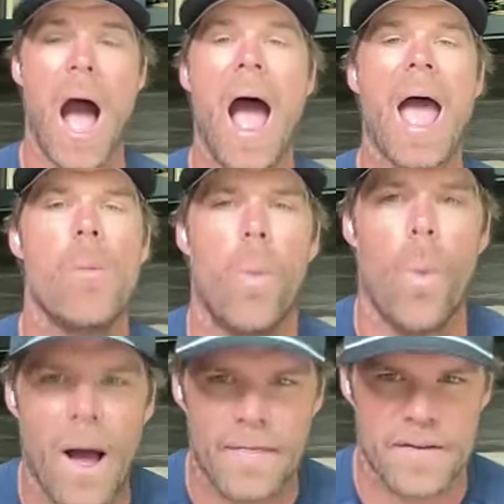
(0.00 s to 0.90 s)
I
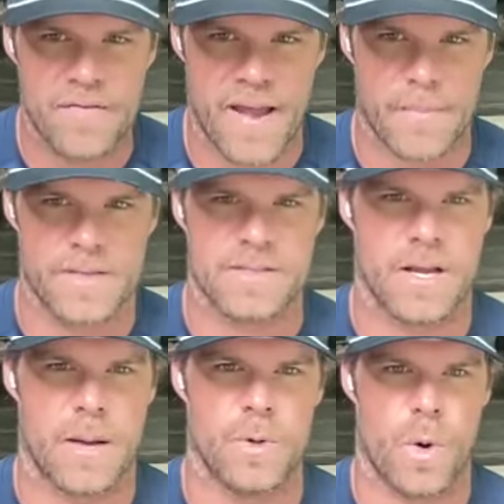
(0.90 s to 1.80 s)
want the families to
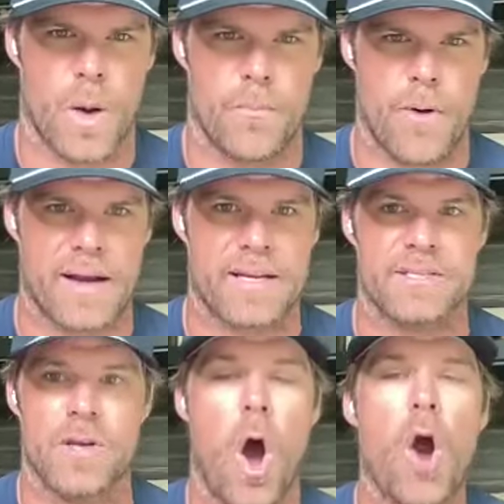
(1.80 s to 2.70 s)
come to our
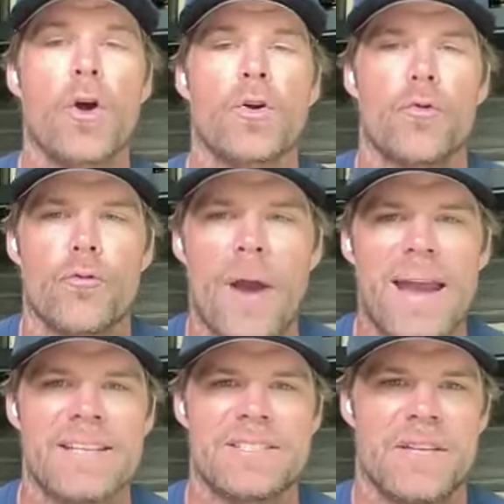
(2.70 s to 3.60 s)
practice. Our
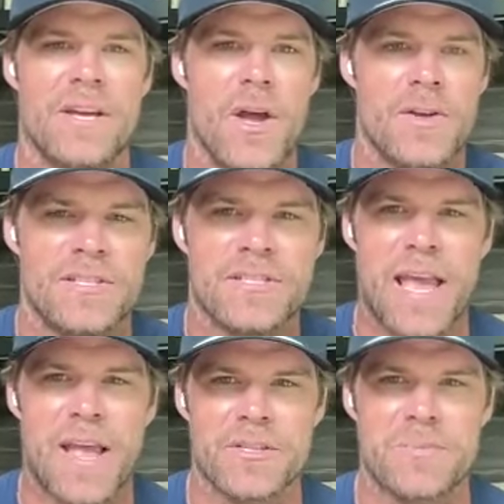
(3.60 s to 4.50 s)
greatest
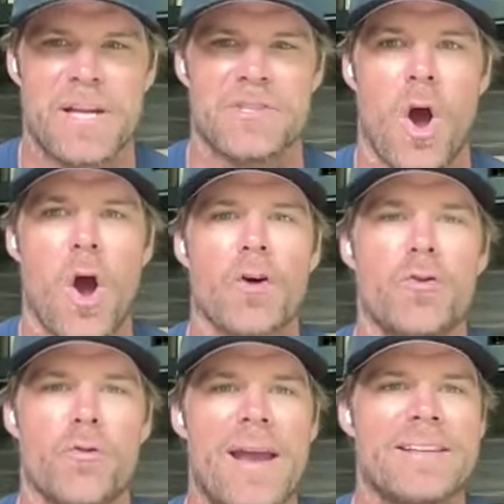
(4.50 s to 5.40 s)
sales pitch, our
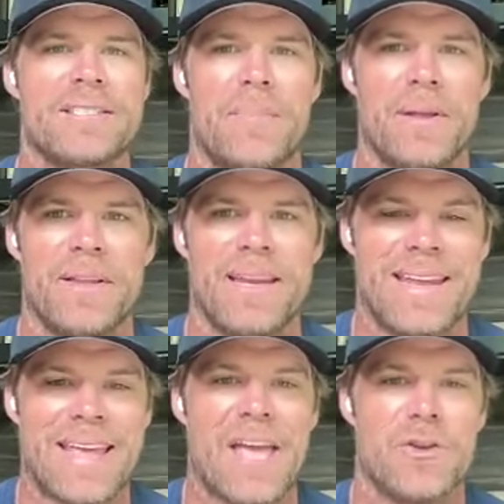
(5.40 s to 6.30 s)
greatest ability
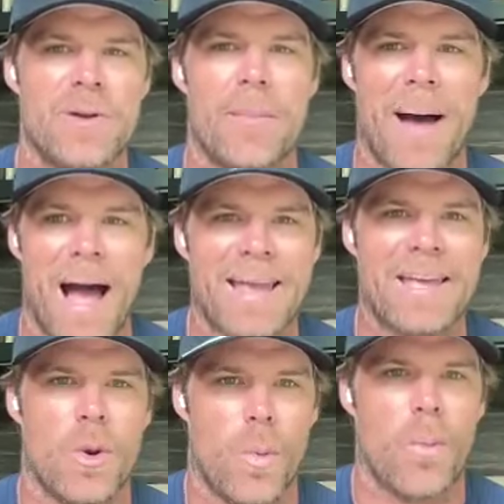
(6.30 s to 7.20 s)
to get you to buy
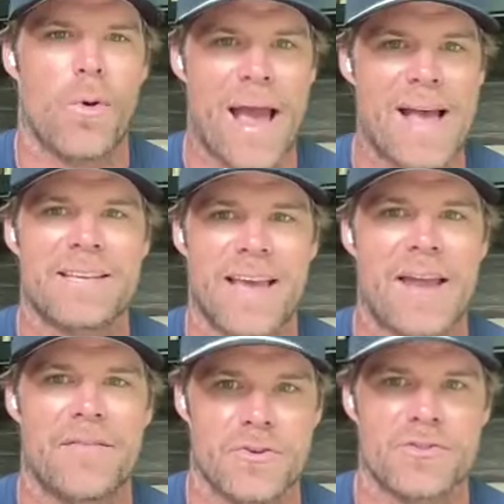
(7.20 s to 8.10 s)
into what we're asking
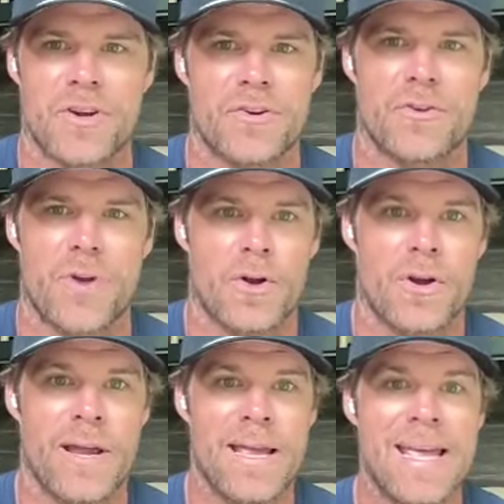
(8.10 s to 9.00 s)
out of your son or
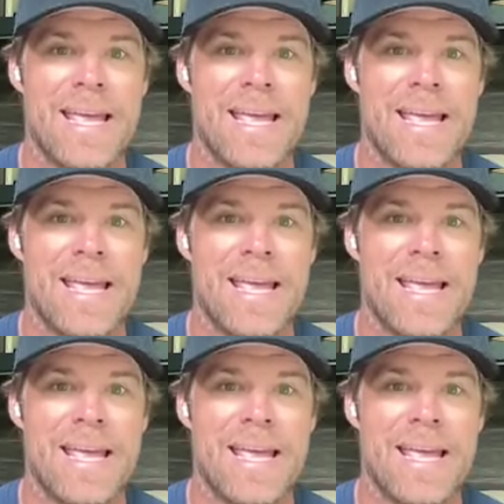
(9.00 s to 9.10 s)
daughter